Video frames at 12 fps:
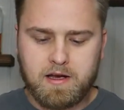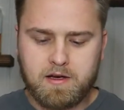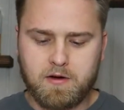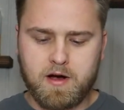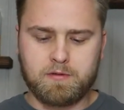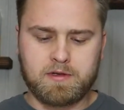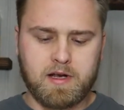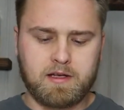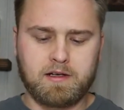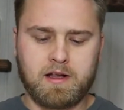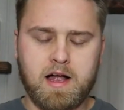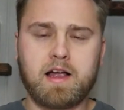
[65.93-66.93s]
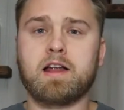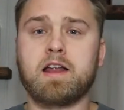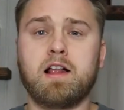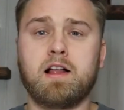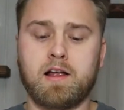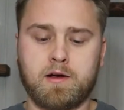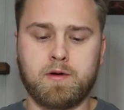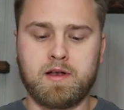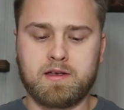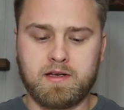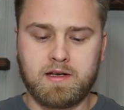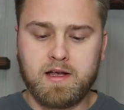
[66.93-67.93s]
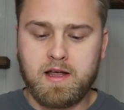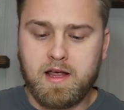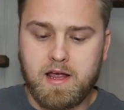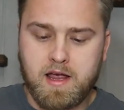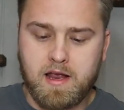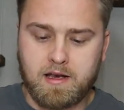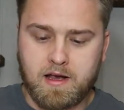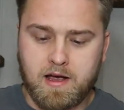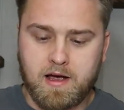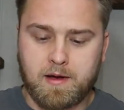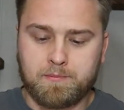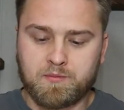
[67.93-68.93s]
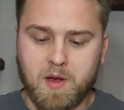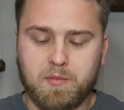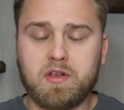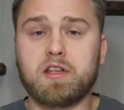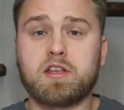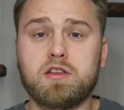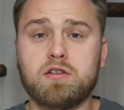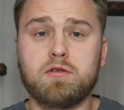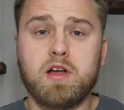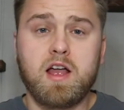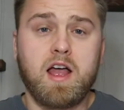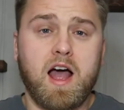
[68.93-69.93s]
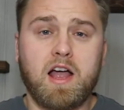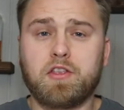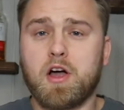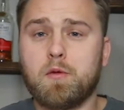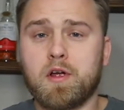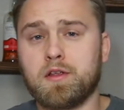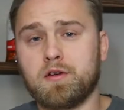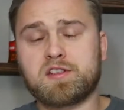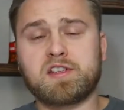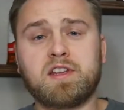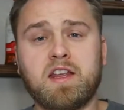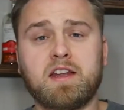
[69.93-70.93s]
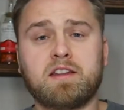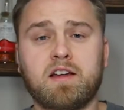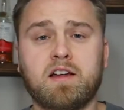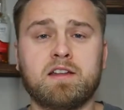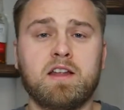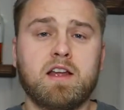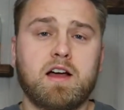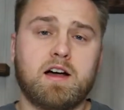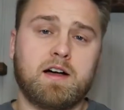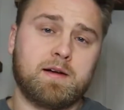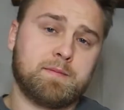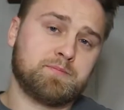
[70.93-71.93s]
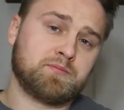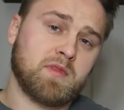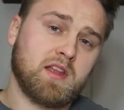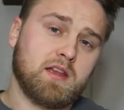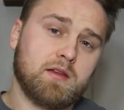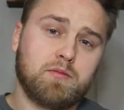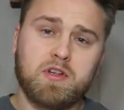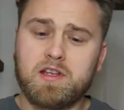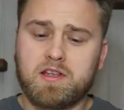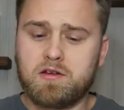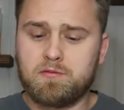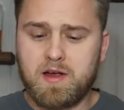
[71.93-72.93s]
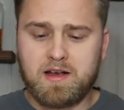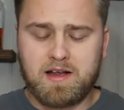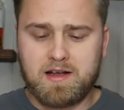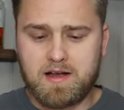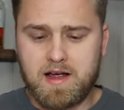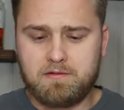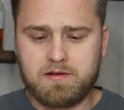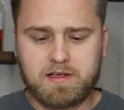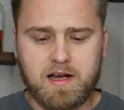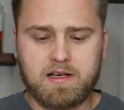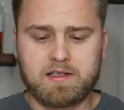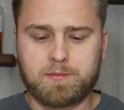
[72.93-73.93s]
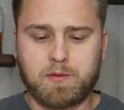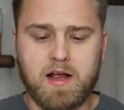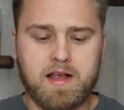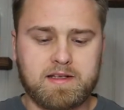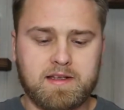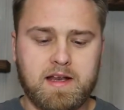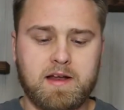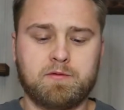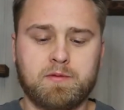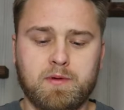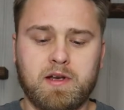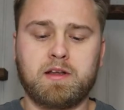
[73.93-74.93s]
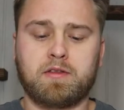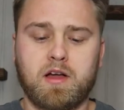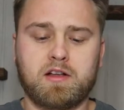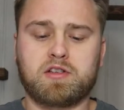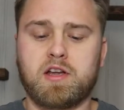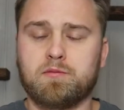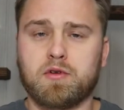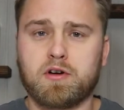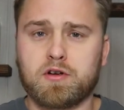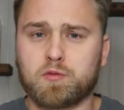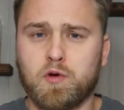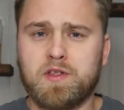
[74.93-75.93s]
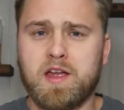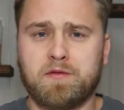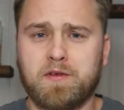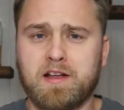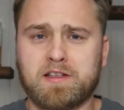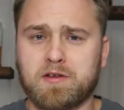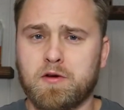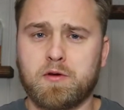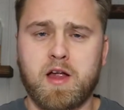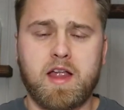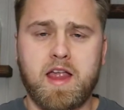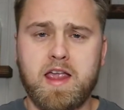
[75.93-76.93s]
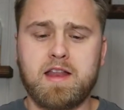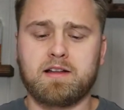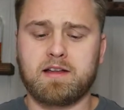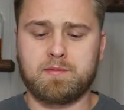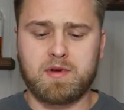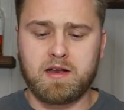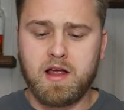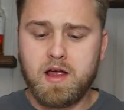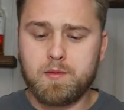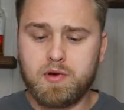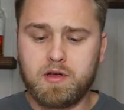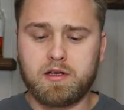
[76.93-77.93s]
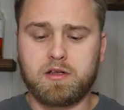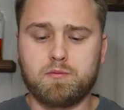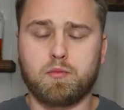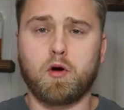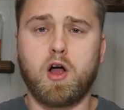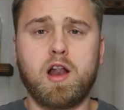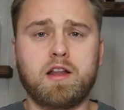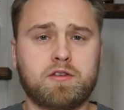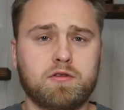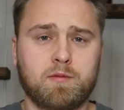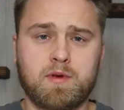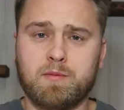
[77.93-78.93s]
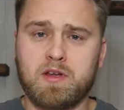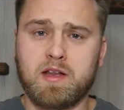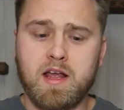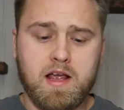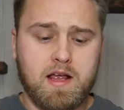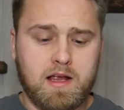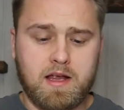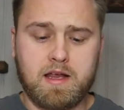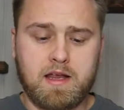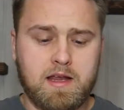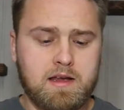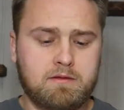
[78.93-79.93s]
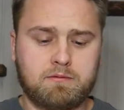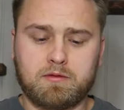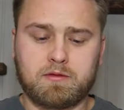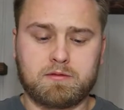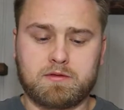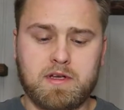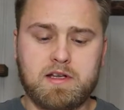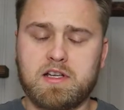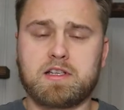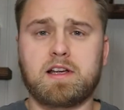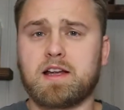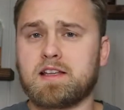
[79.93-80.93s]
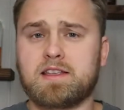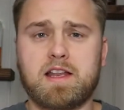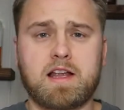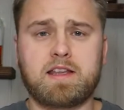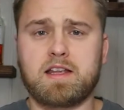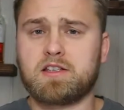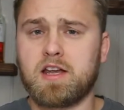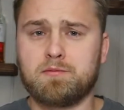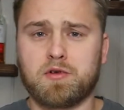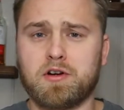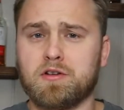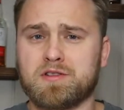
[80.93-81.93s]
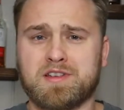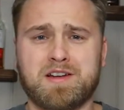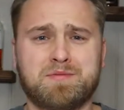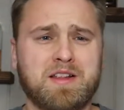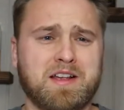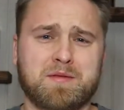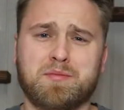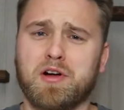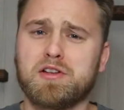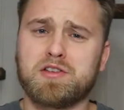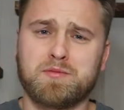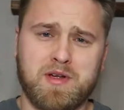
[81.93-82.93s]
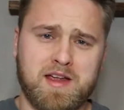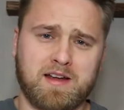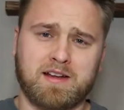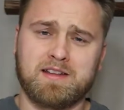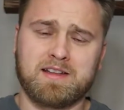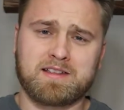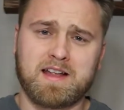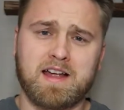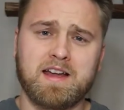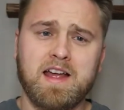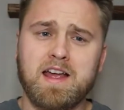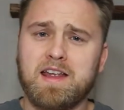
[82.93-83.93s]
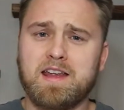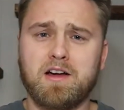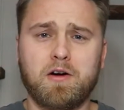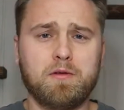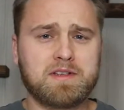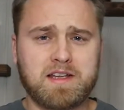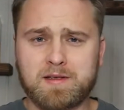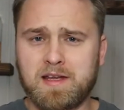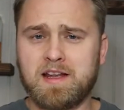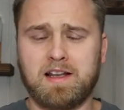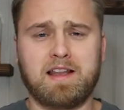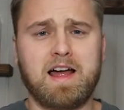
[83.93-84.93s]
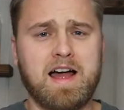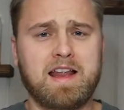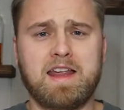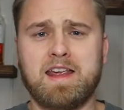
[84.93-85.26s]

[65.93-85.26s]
You know, I was a little high on Ally Aquinta and Billy Q. I thought one of those could get it done. Billy Q, man, I was kind of surprised that everybody thought Shane Burgos won that fight so handily. I mean, Billy Q brought it to him. I mean, he did just like I said, Shane Burgos is going to be like a punching bag to this guy. He always gets hit a lot.